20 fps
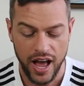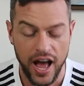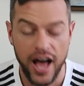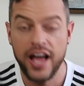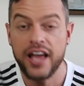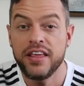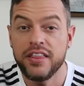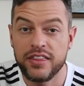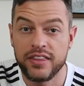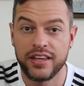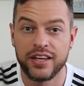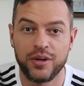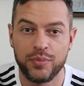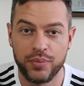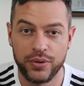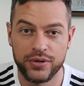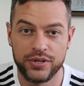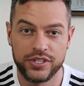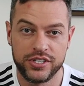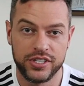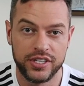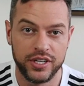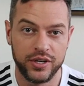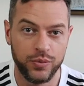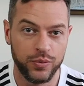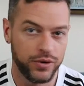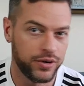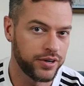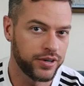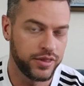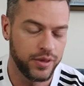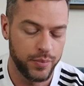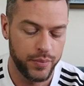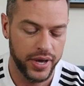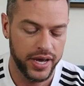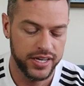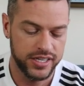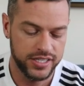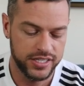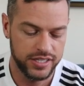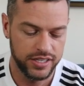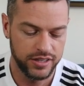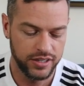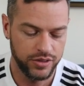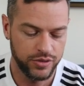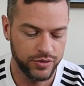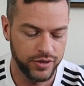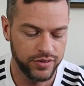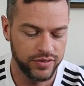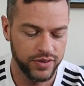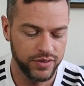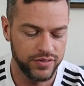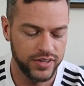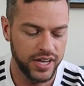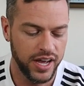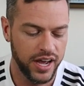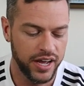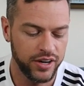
I think personally work the best in the 350.